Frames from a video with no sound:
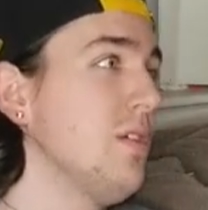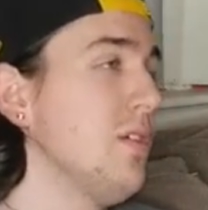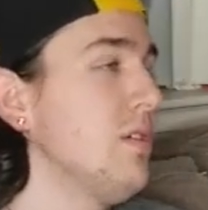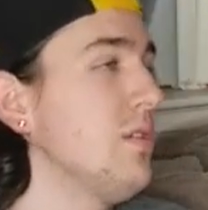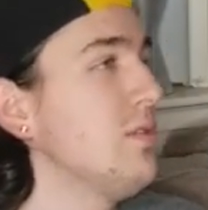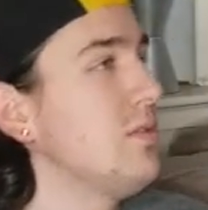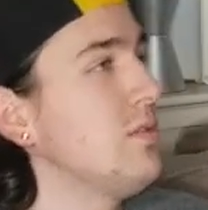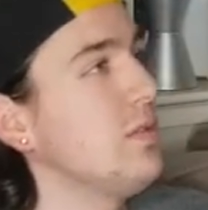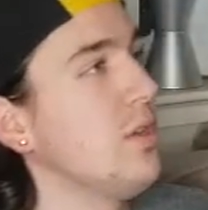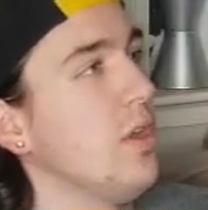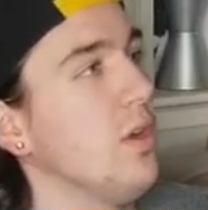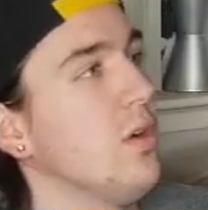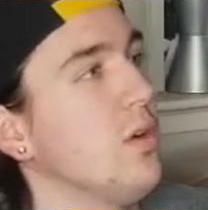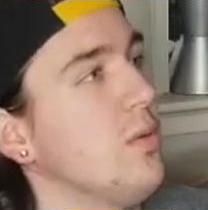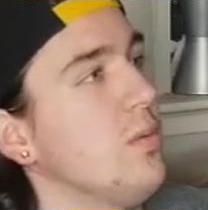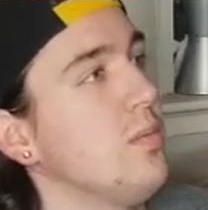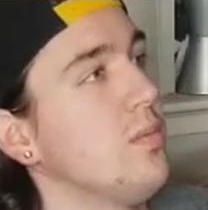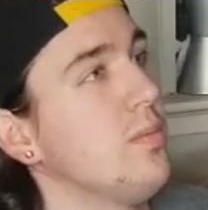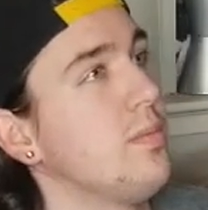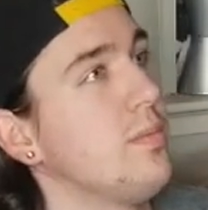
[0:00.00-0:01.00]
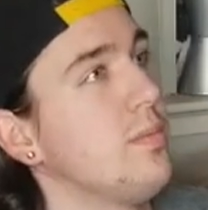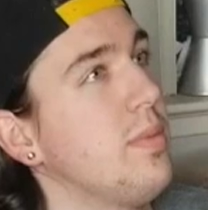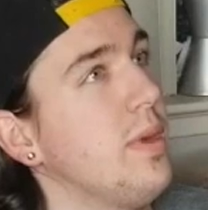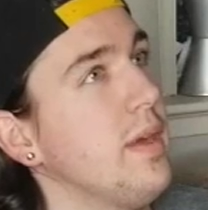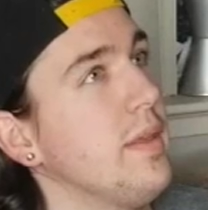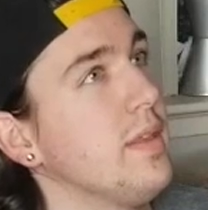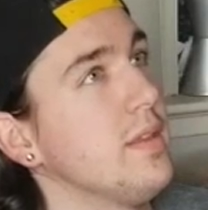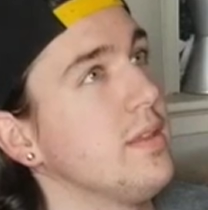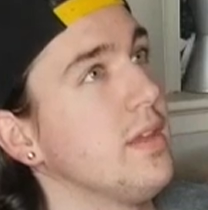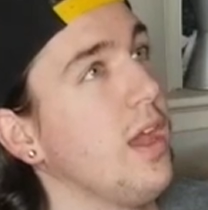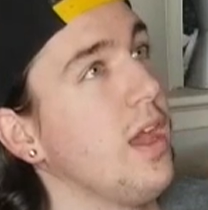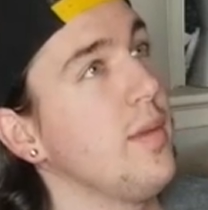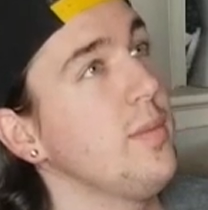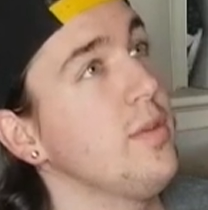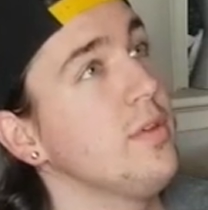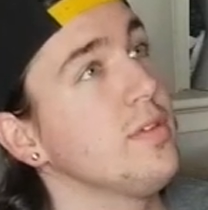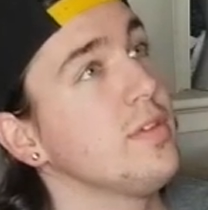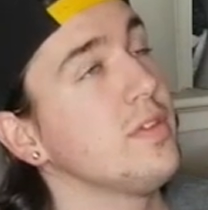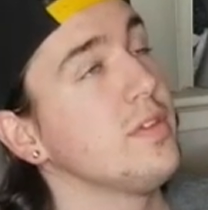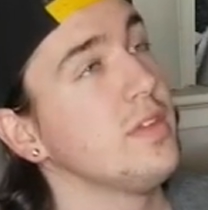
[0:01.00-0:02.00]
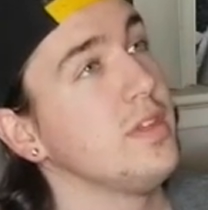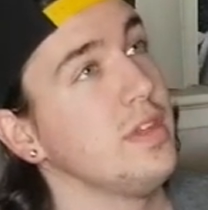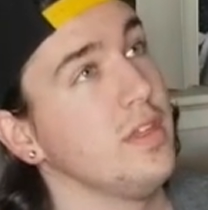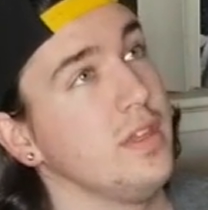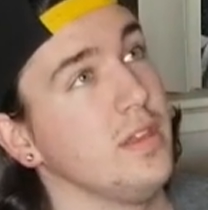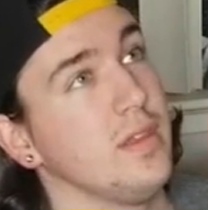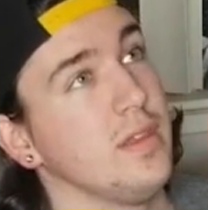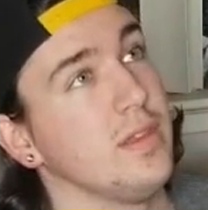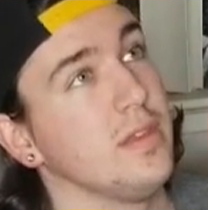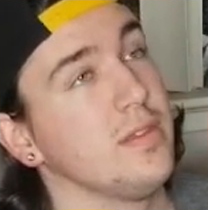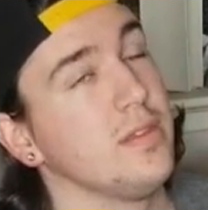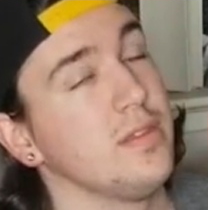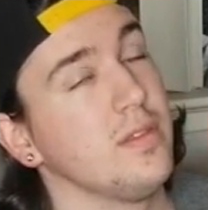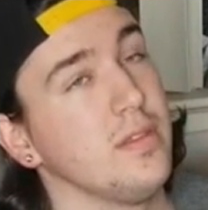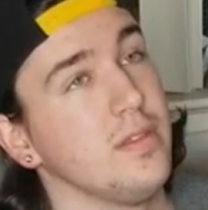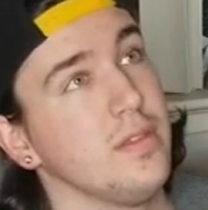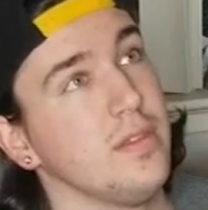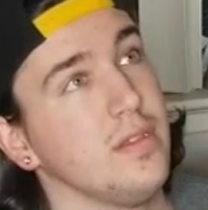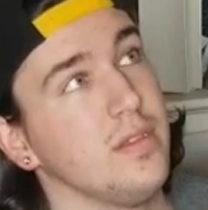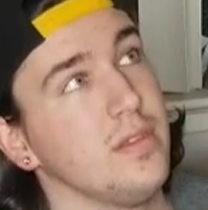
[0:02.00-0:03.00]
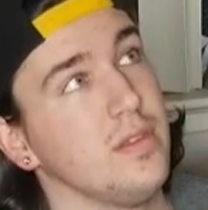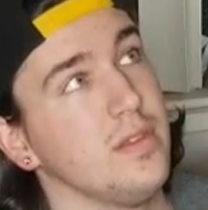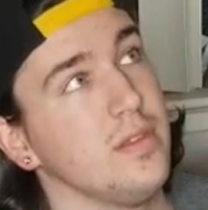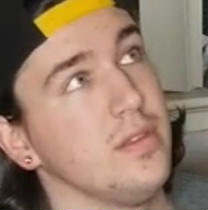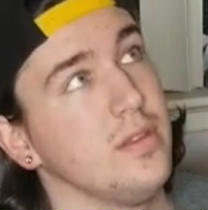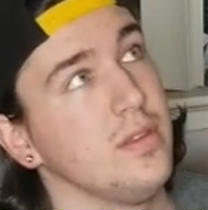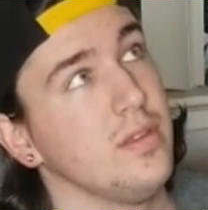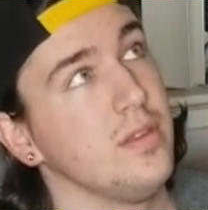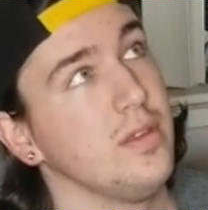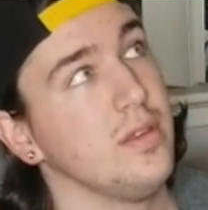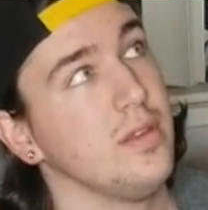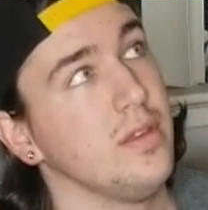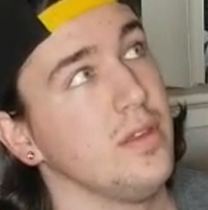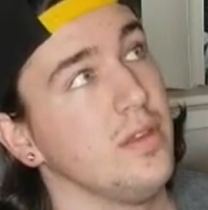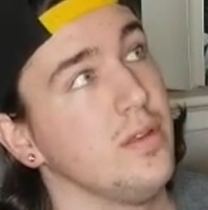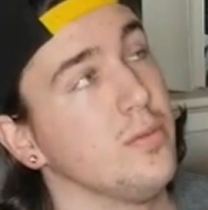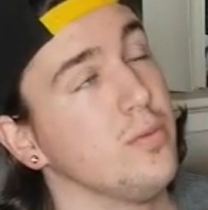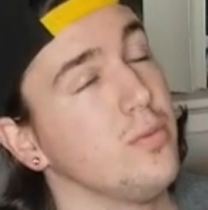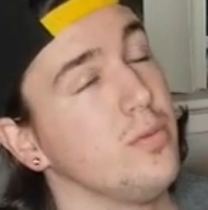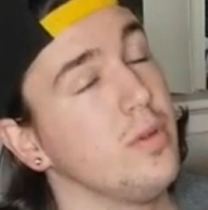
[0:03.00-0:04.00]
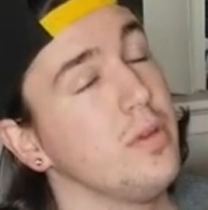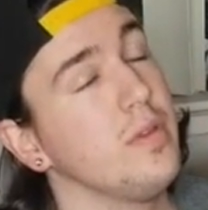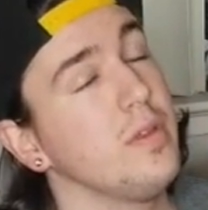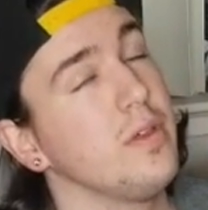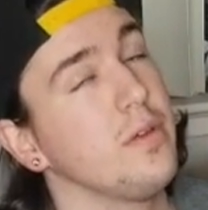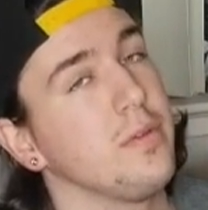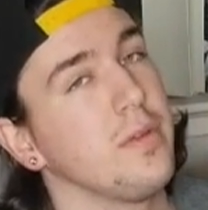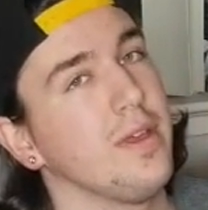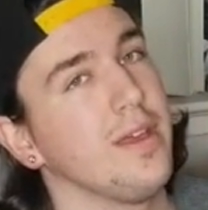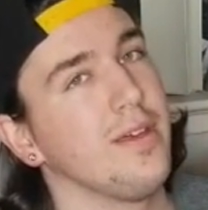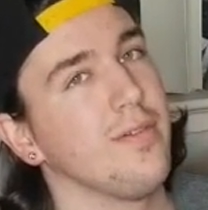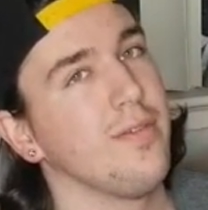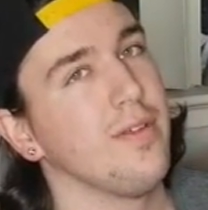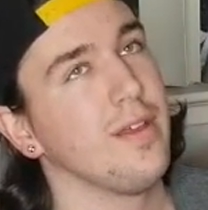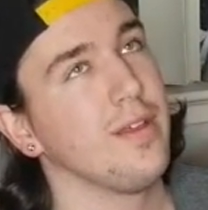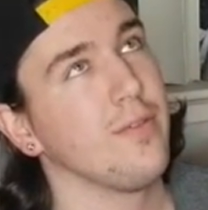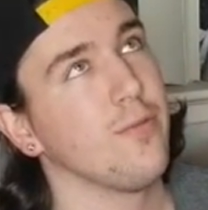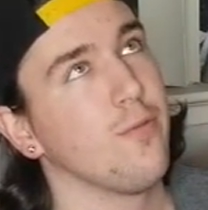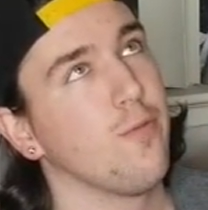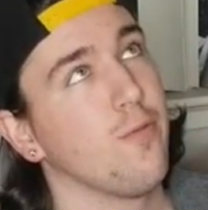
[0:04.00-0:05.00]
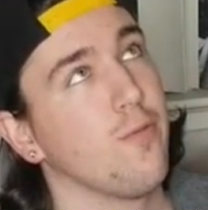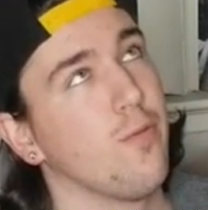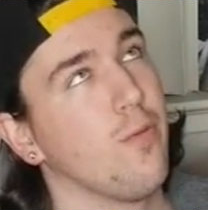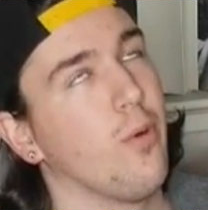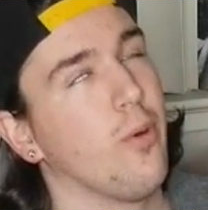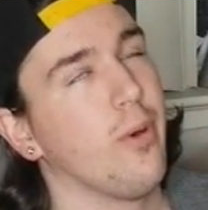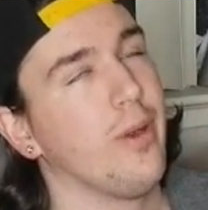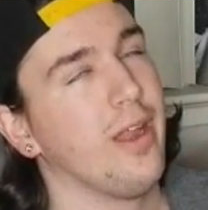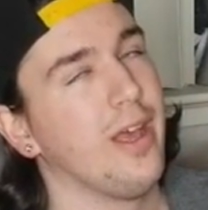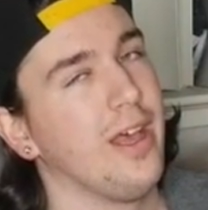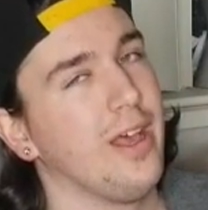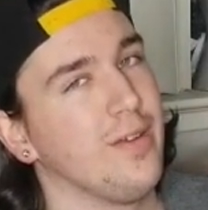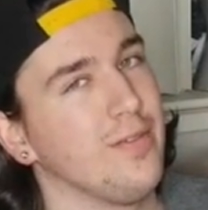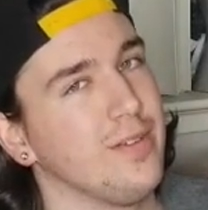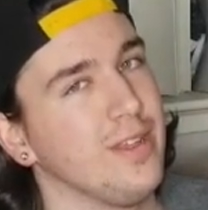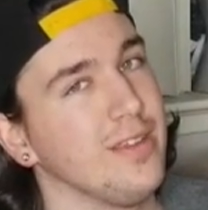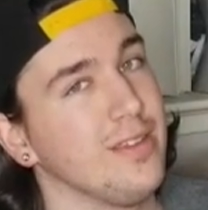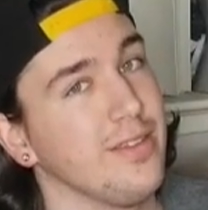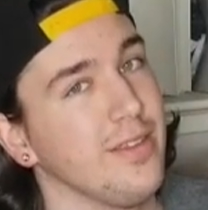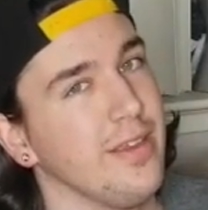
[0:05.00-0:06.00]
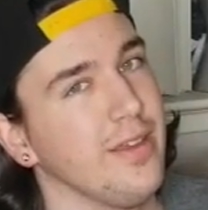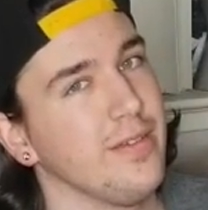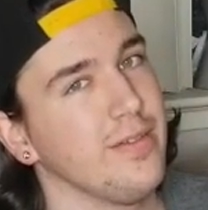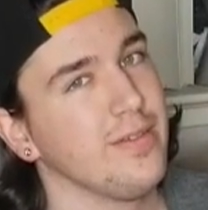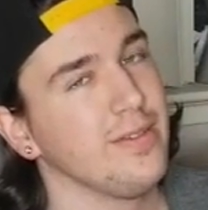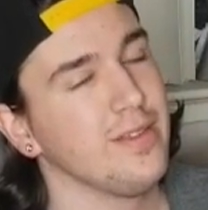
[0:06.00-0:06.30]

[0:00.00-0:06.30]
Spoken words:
So, by the time you're seeing this, it'll really only have like 4.5 days left.